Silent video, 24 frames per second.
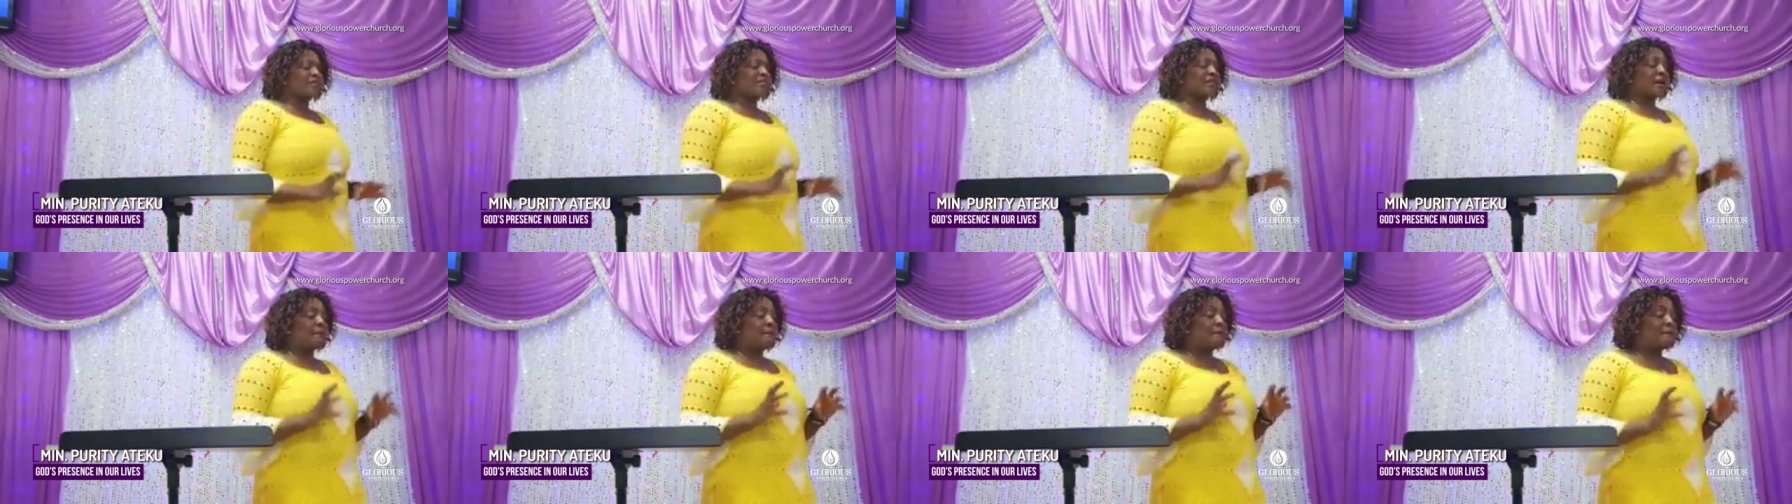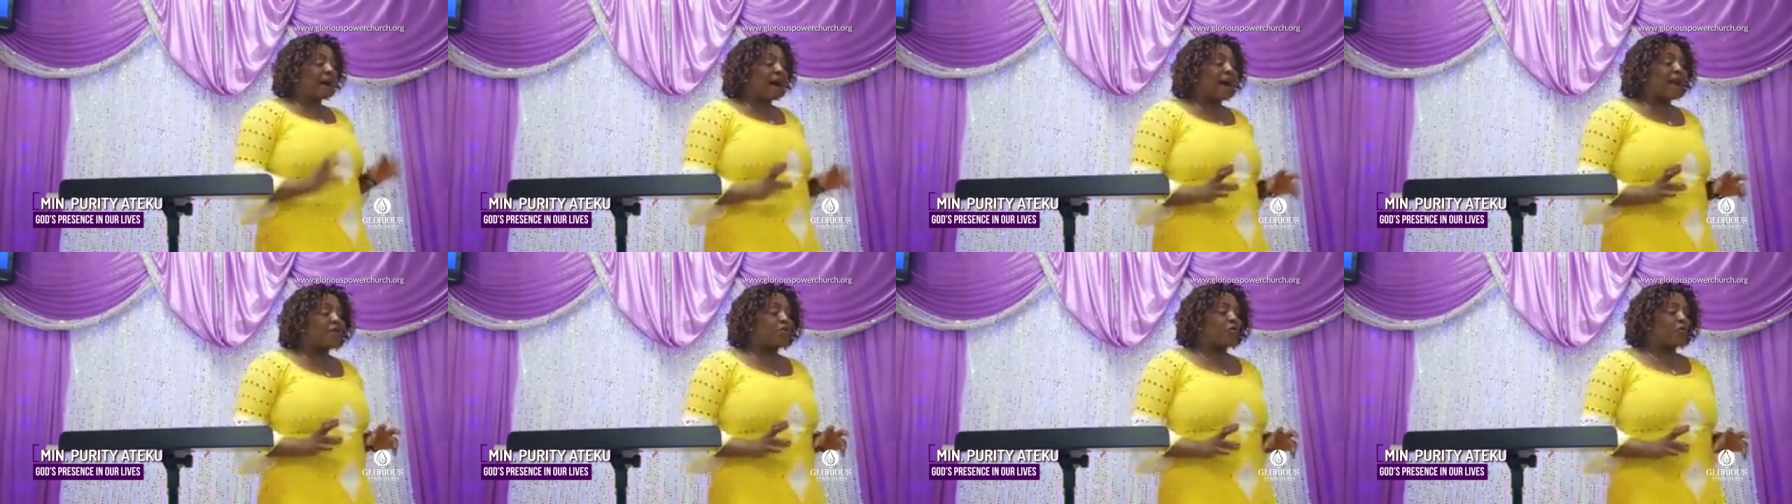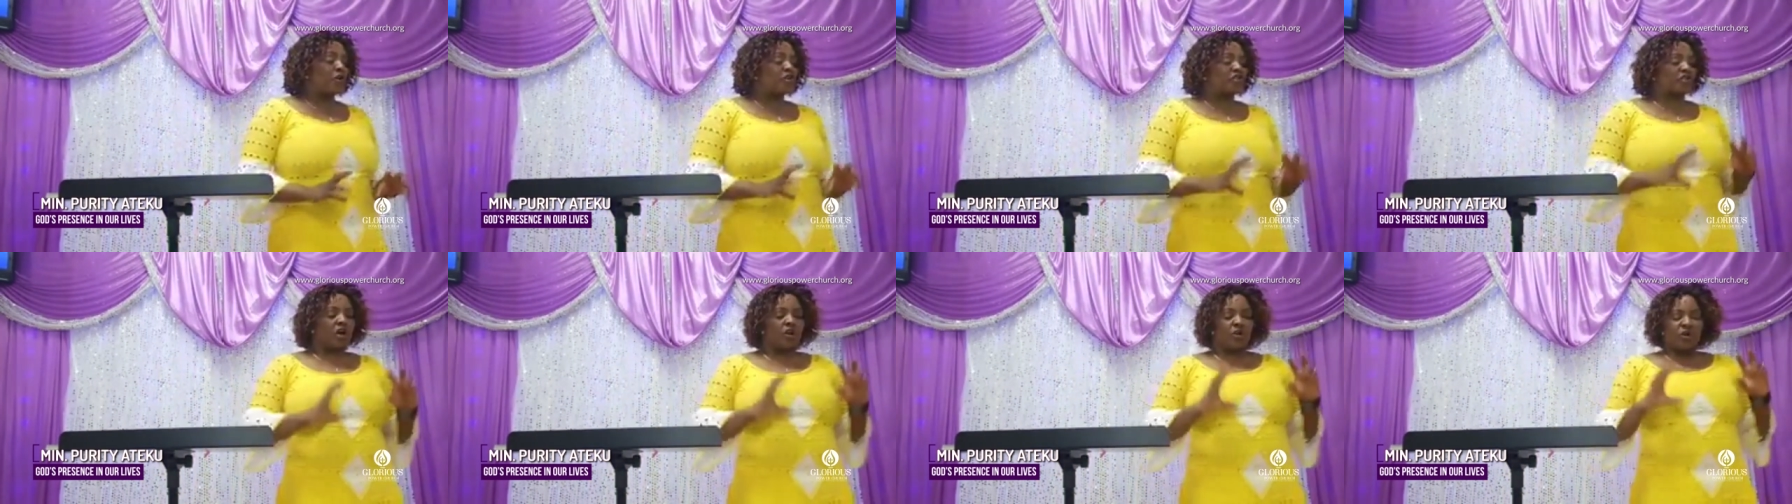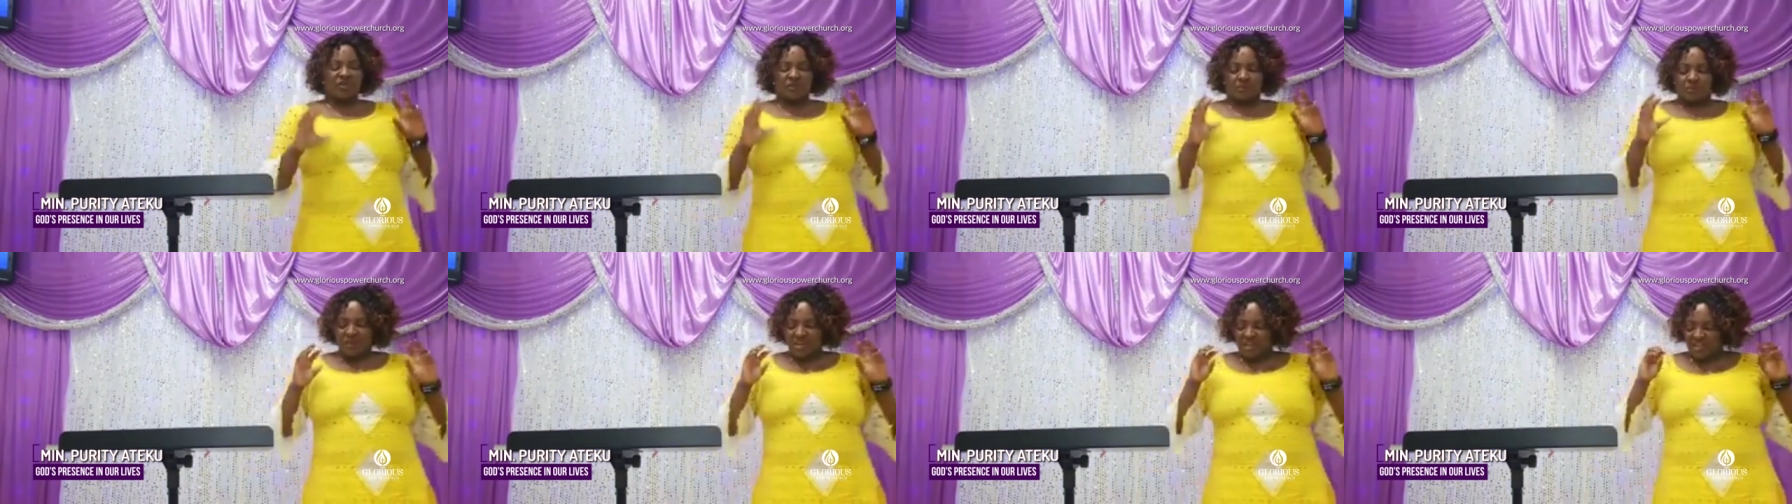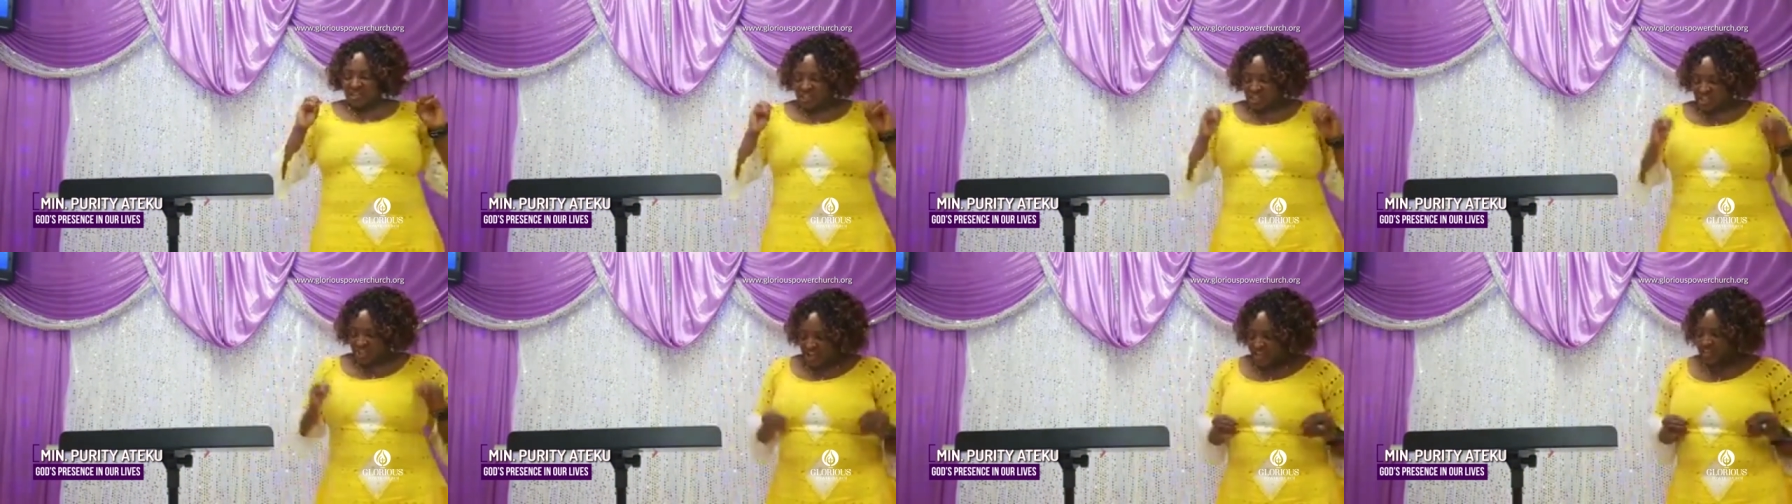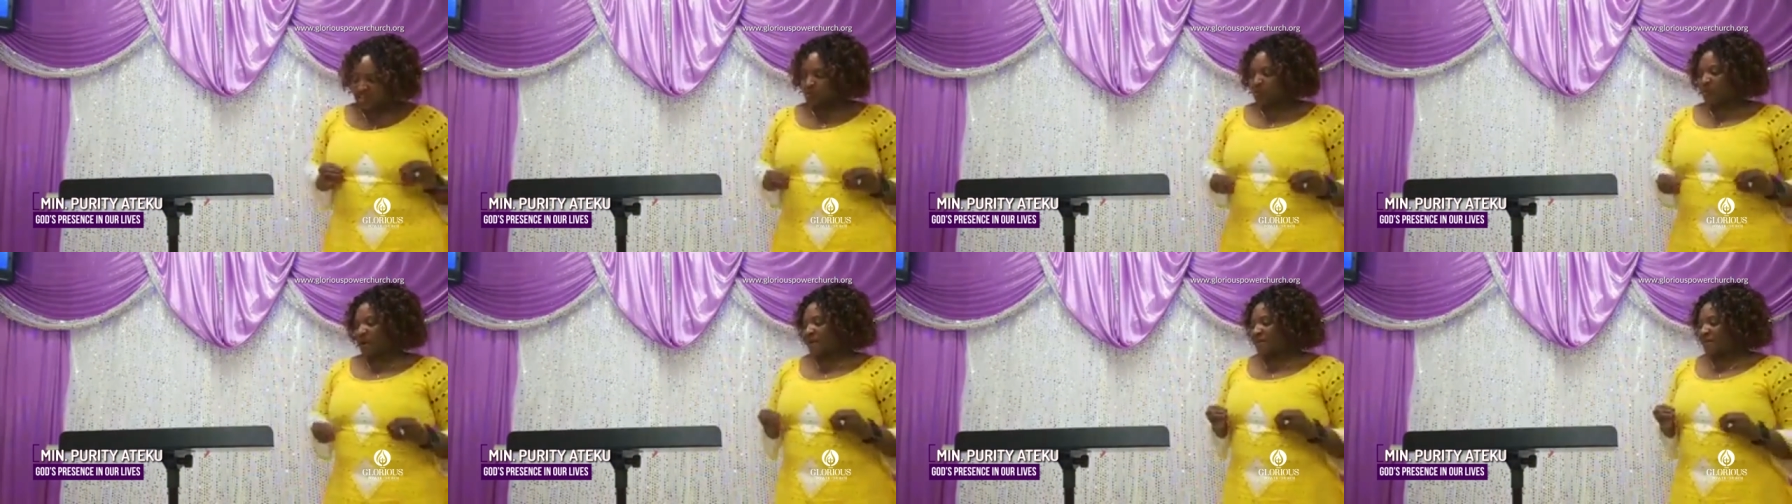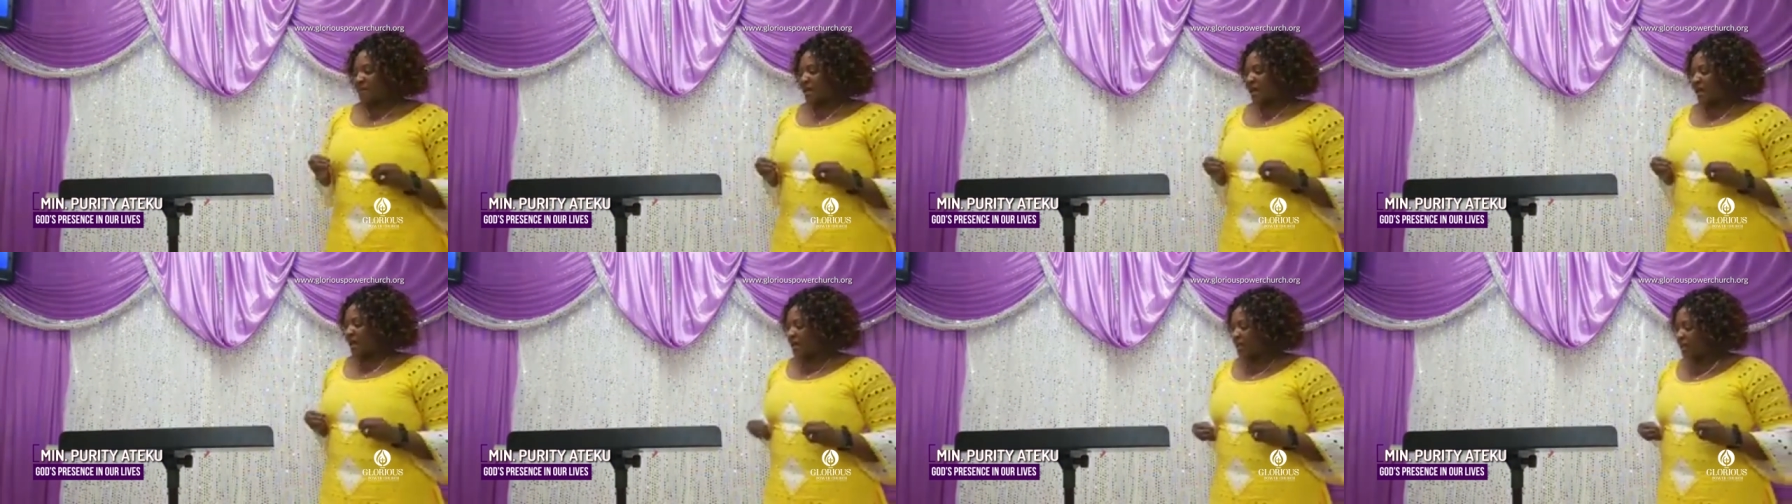was a man who was always being chased by the